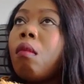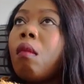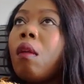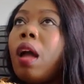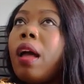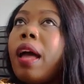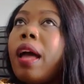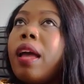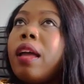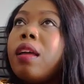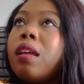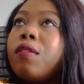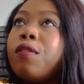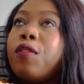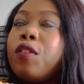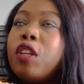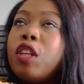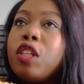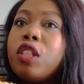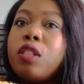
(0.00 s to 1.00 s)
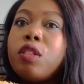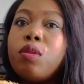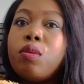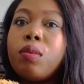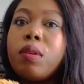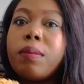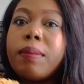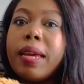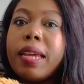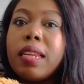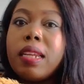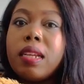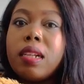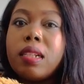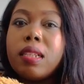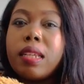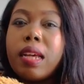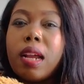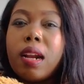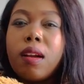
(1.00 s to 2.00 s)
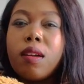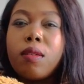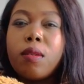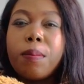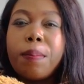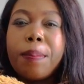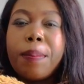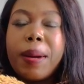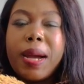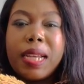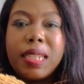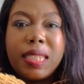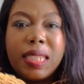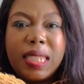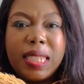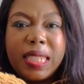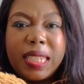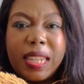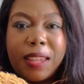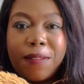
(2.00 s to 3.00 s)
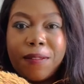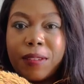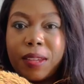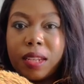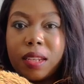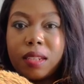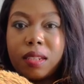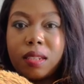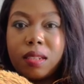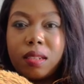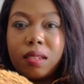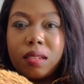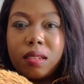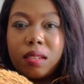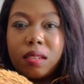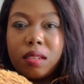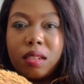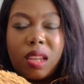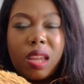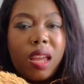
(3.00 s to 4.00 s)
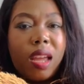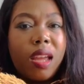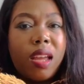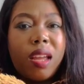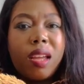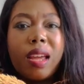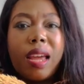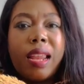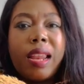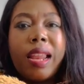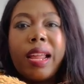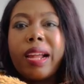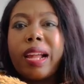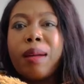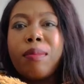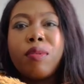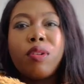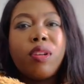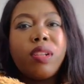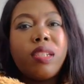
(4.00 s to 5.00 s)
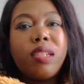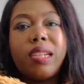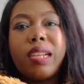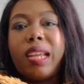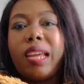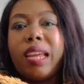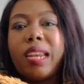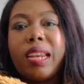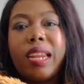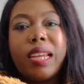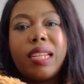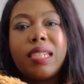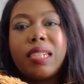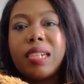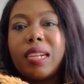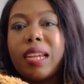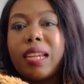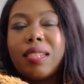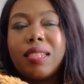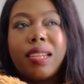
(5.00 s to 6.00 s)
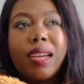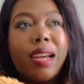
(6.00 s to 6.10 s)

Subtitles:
I finished doing my nails around past 7. Yeah, I'm not really a night rider.